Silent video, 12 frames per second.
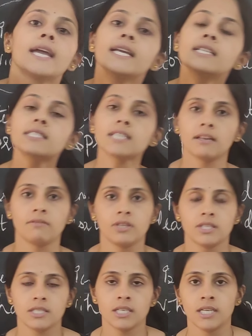In
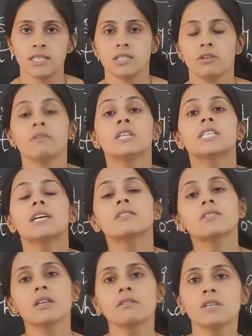services, which are
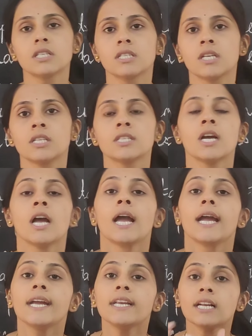the services?
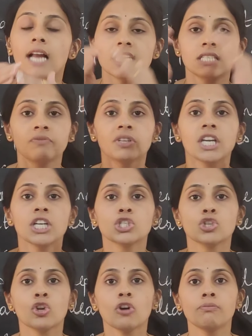In
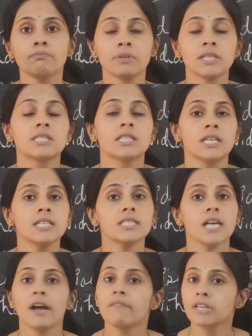classification of
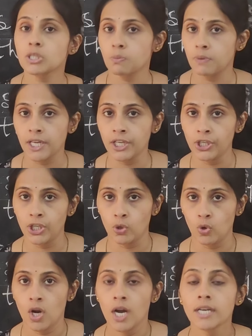business, I have explained
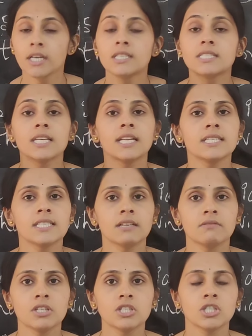you. Tertiary
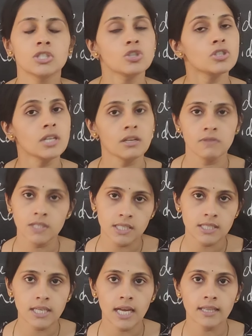services or
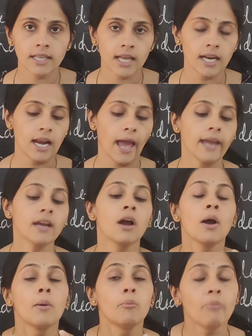services are there like
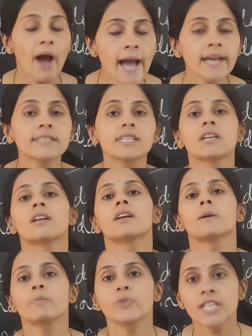
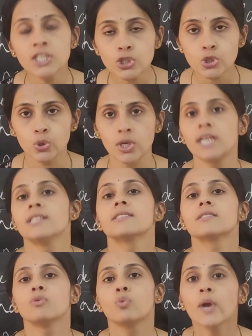banking,
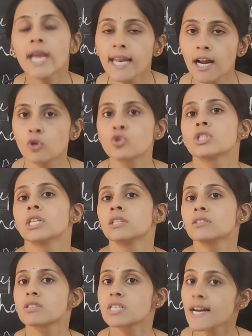insurance,
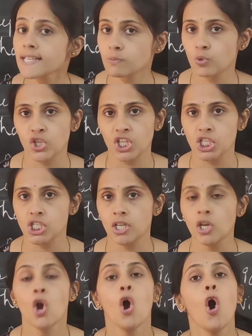warehousing,
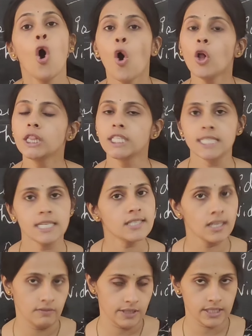transportation, all these are
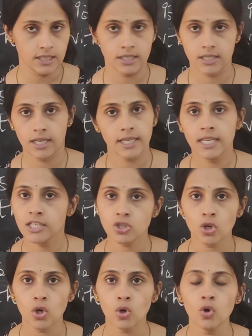services. Yes
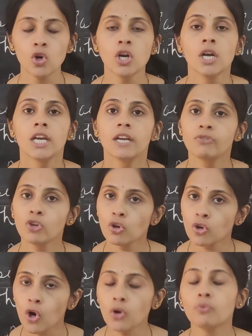or no? If you
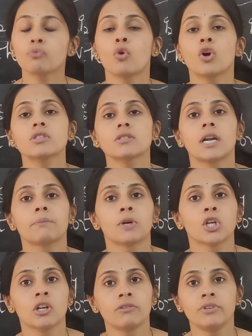have not watched that
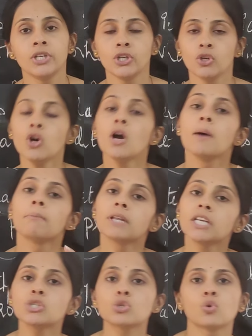particular video,
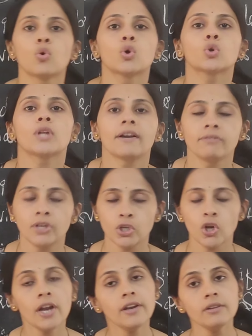please go to that
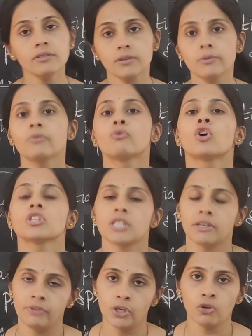video and watch
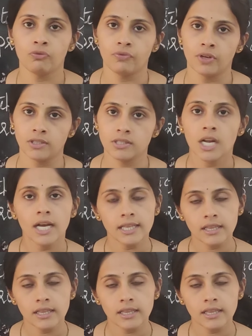that video first.